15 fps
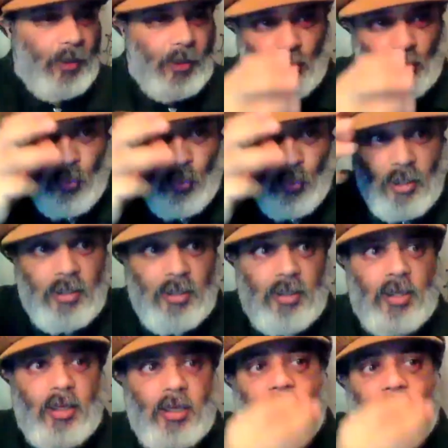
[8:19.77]
is really
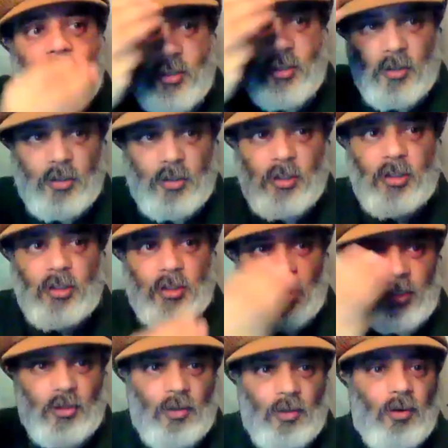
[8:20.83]
key to the
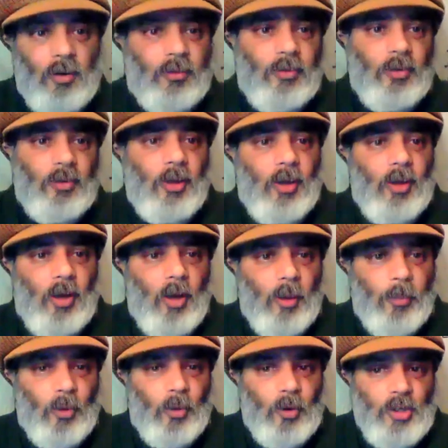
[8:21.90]
success of a
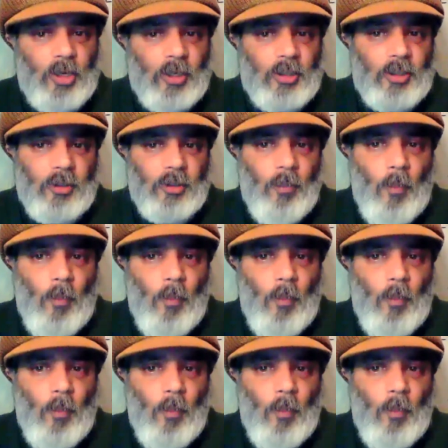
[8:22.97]
project.